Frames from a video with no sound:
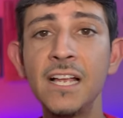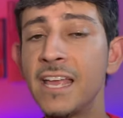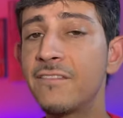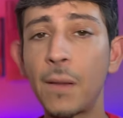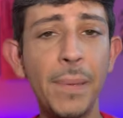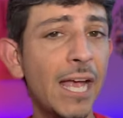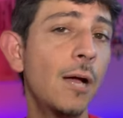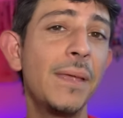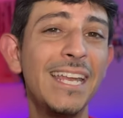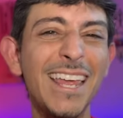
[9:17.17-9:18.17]
if I pick up
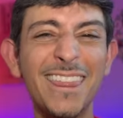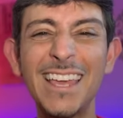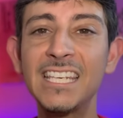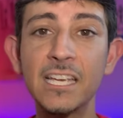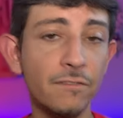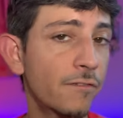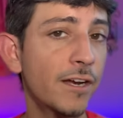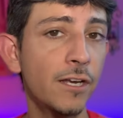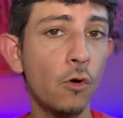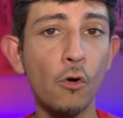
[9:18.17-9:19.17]
anything
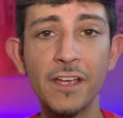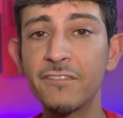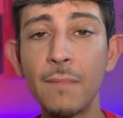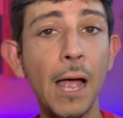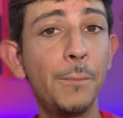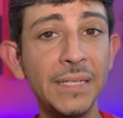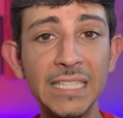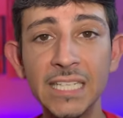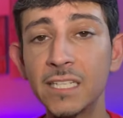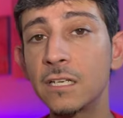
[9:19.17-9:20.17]
different or if my
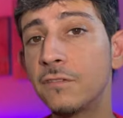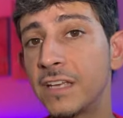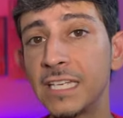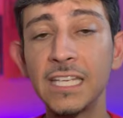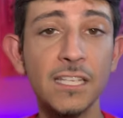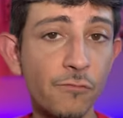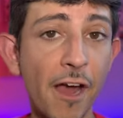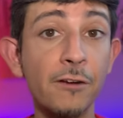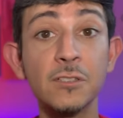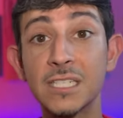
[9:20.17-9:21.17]
opinion of any of these
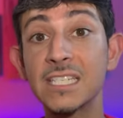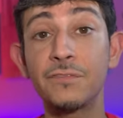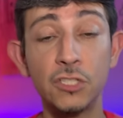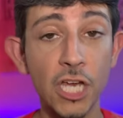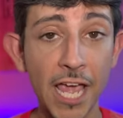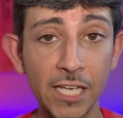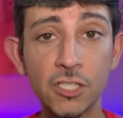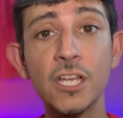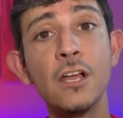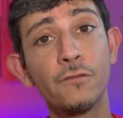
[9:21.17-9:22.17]
fragrances have changed.